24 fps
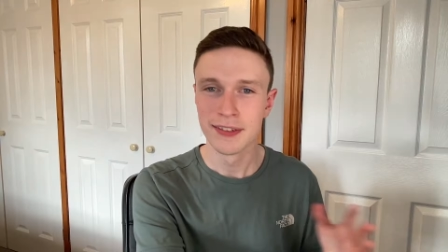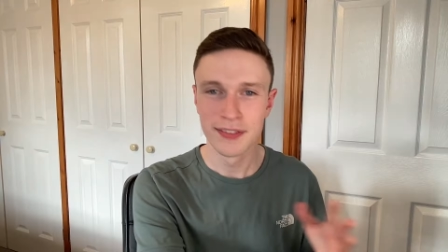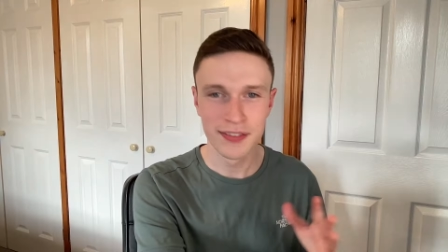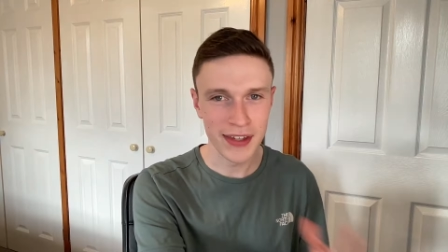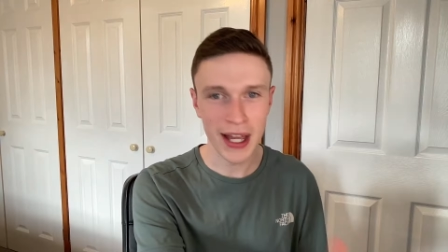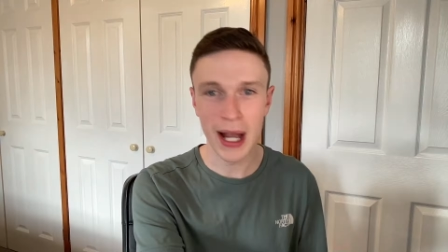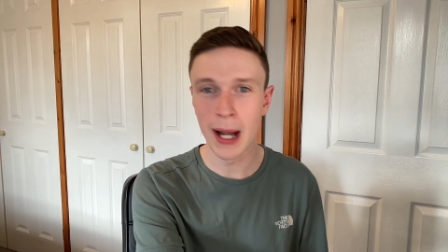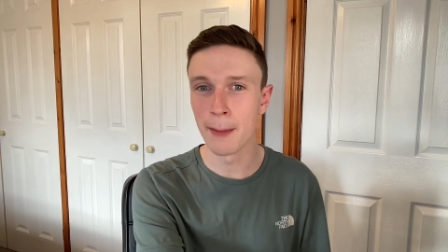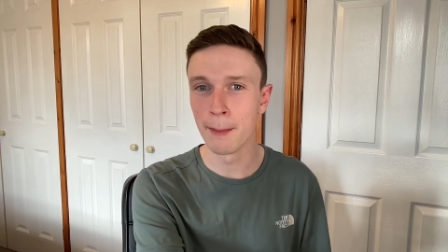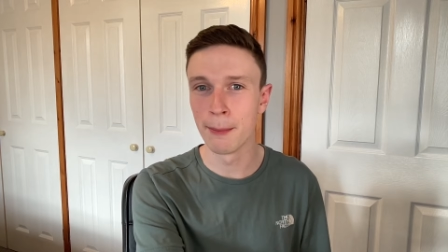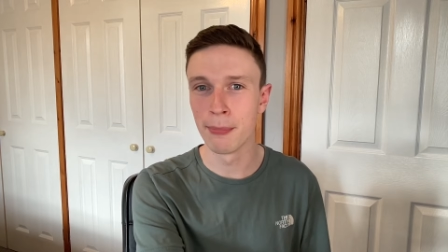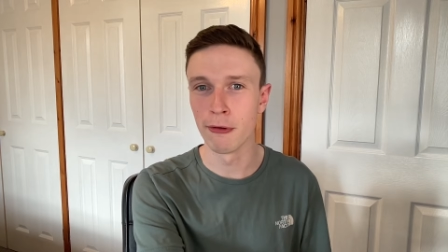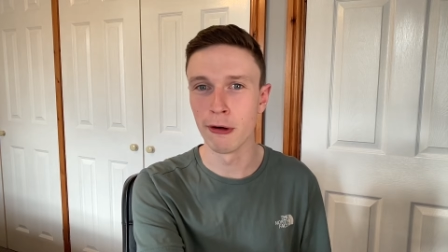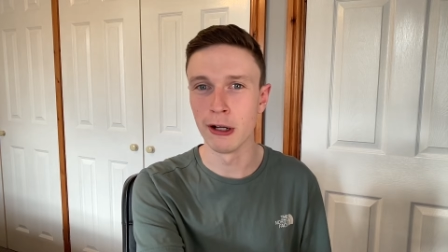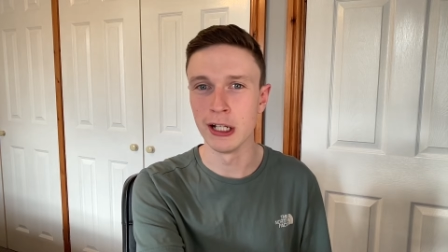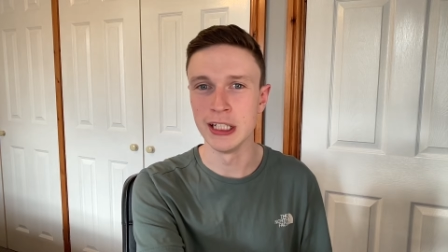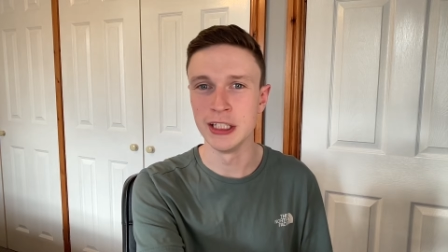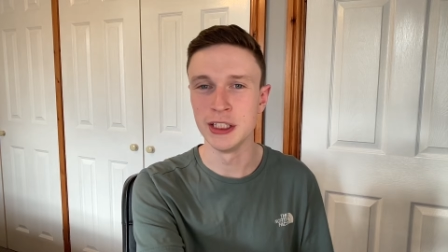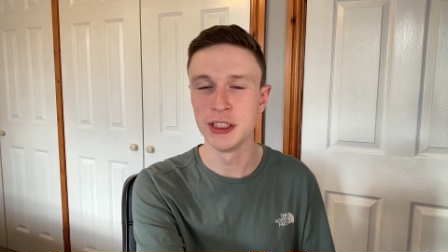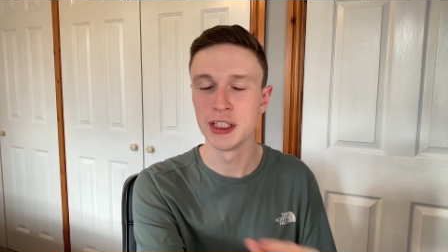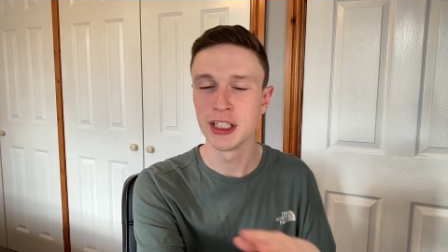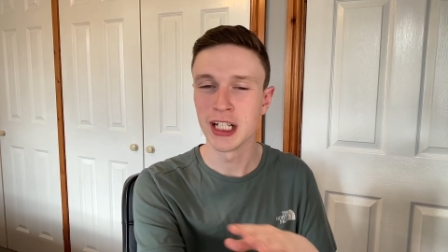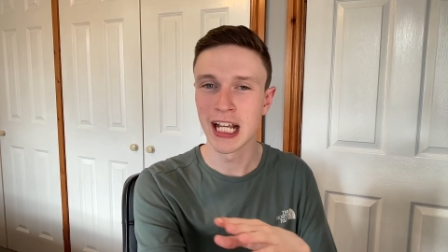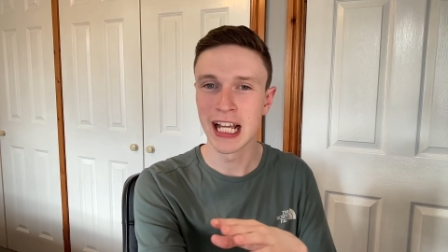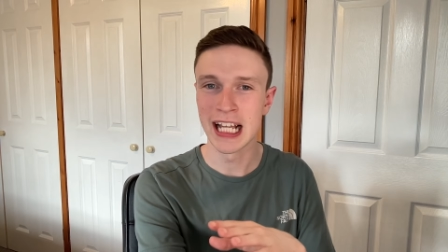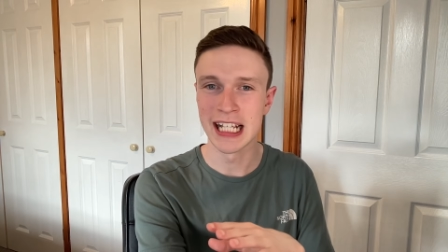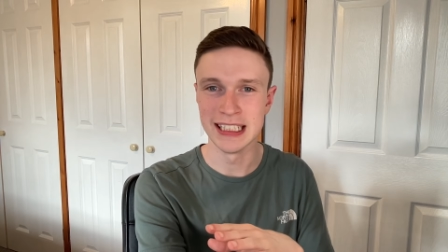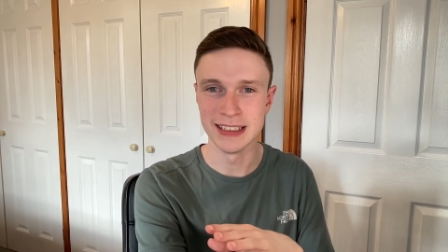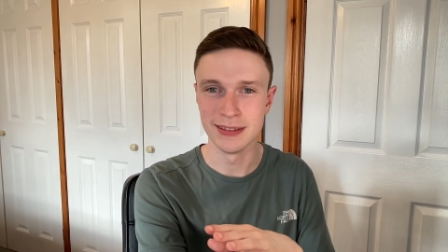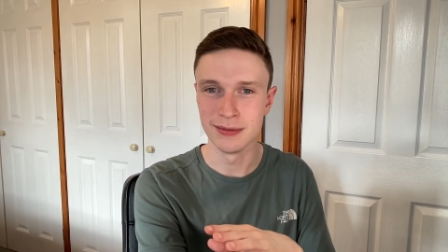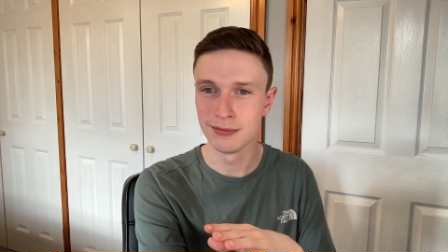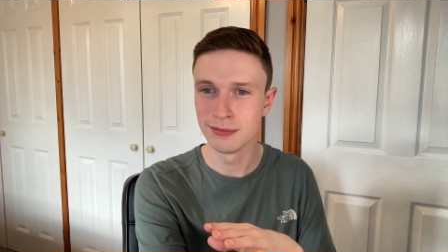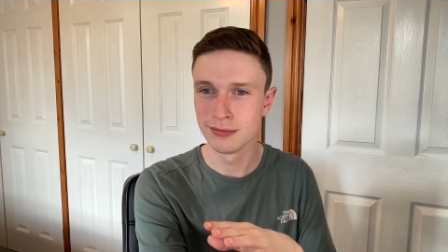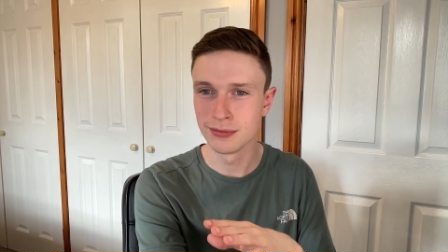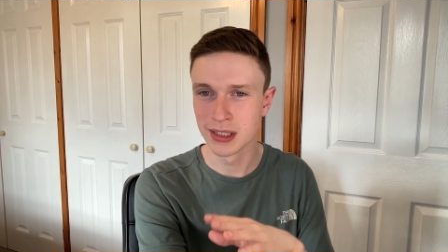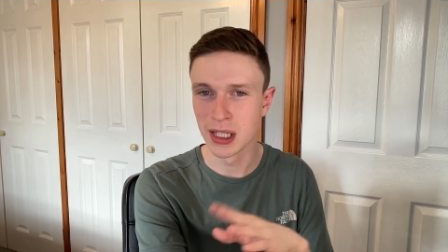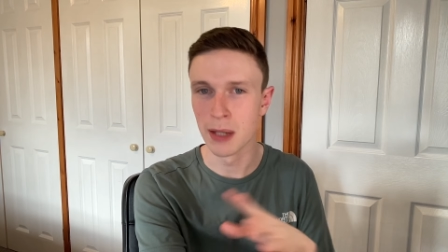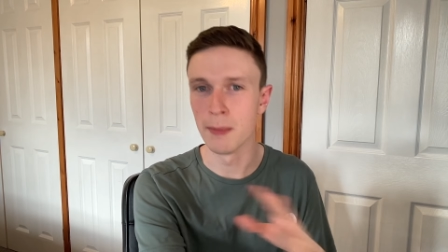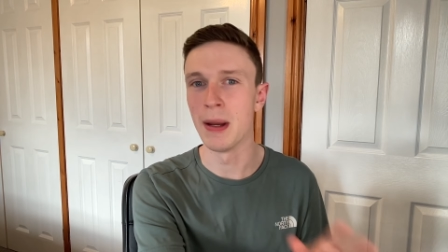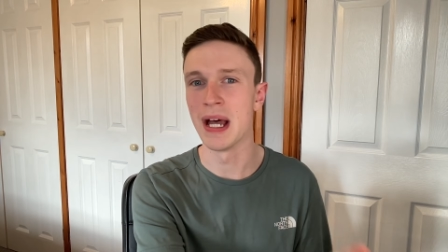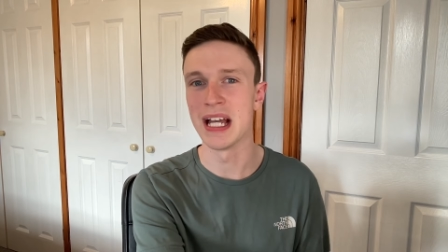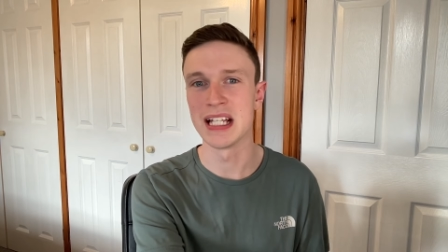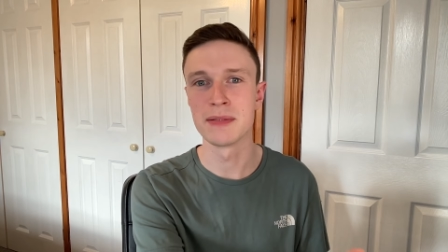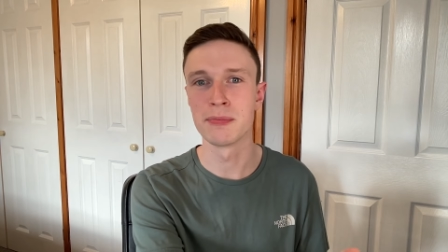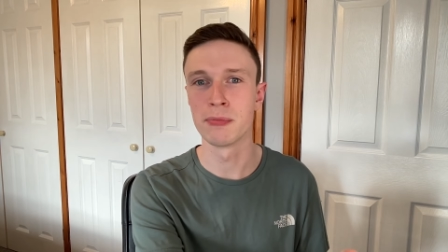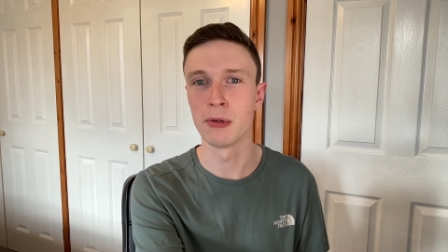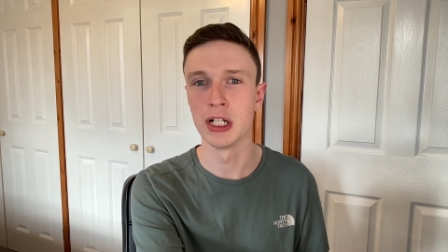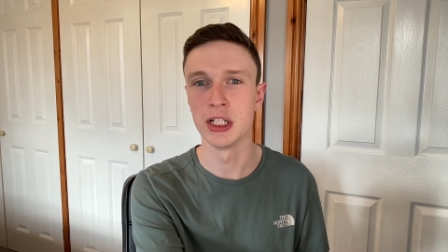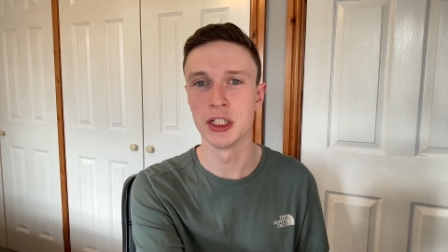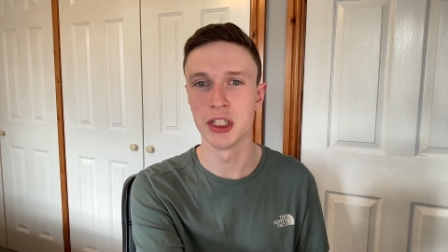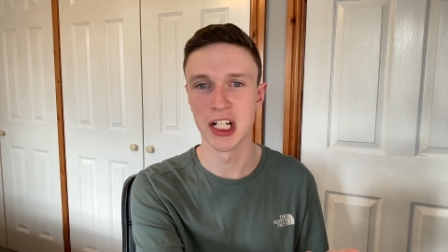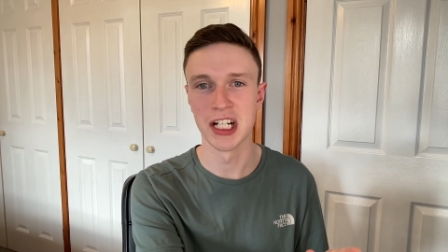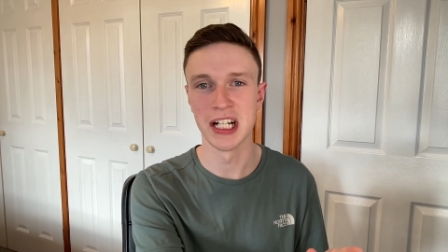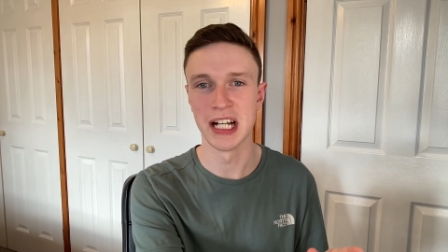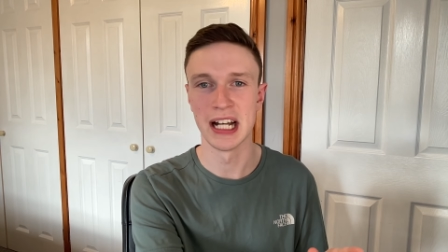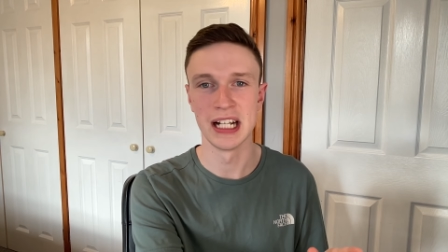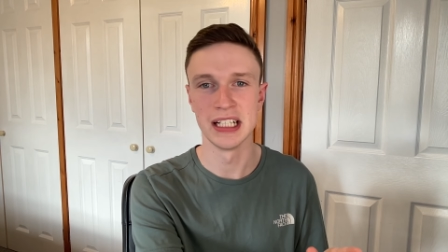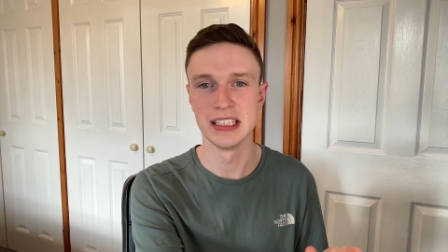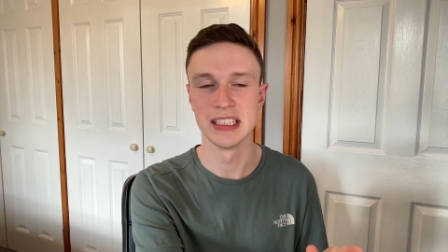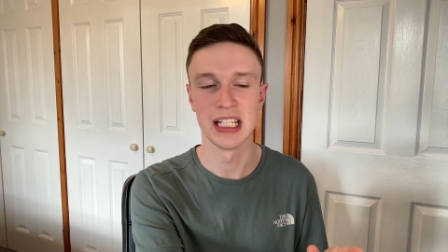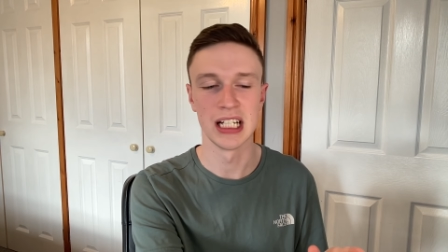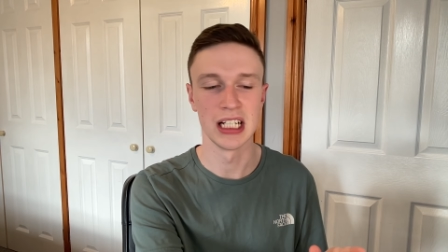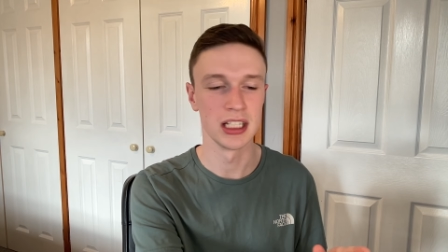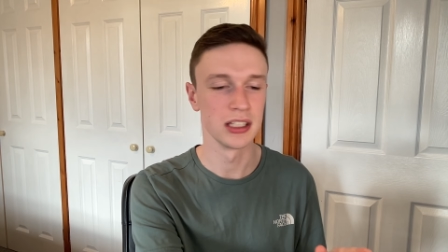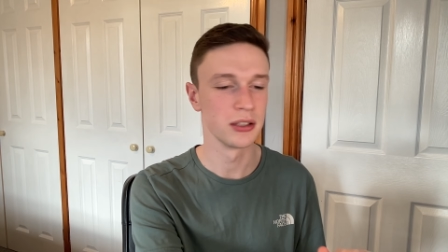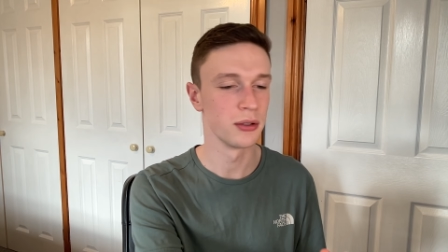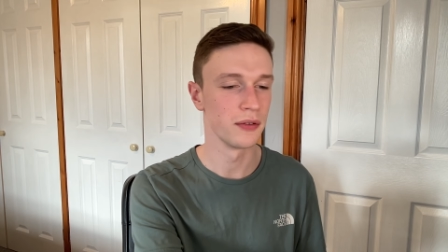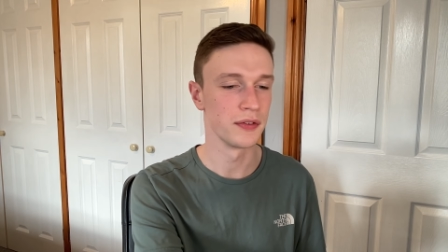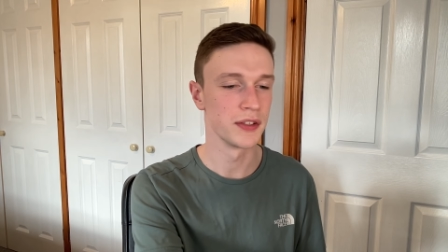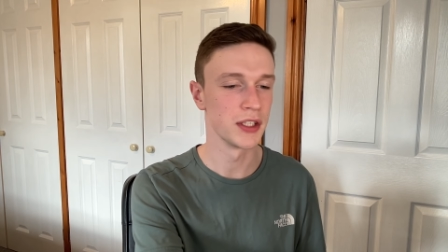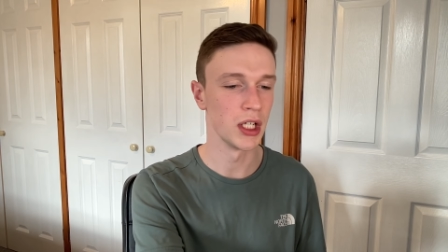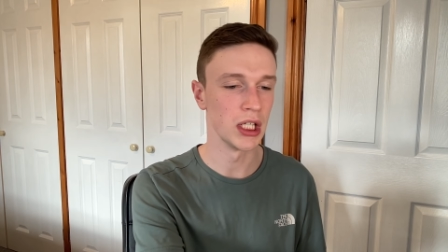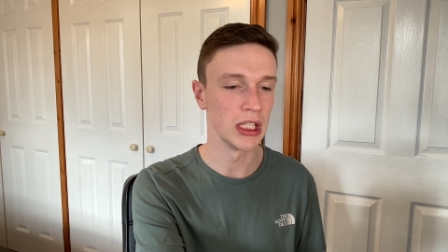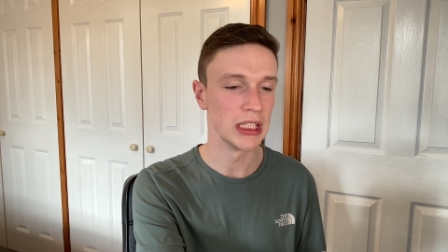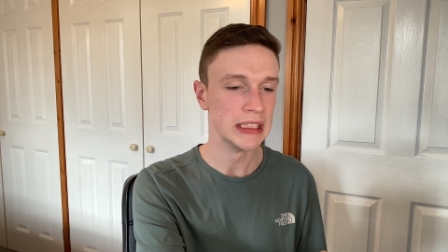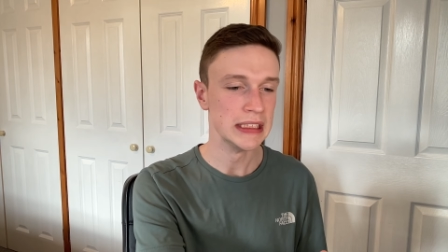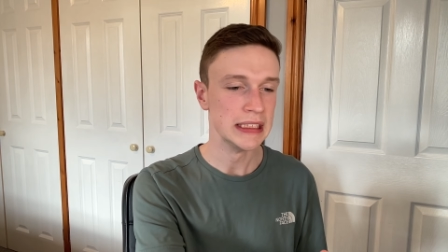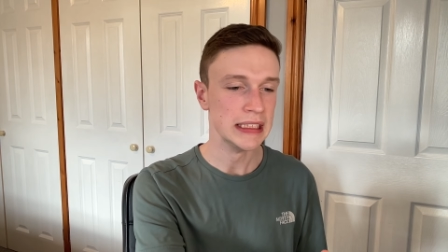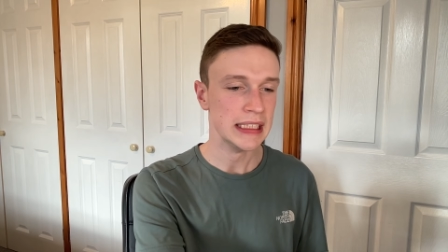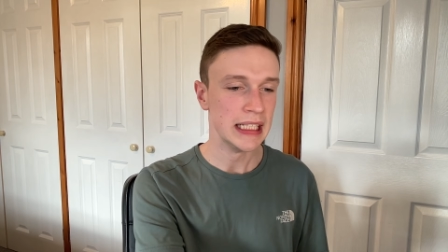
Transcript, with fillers: That bridge is the best bridge in any Taylor Swift song.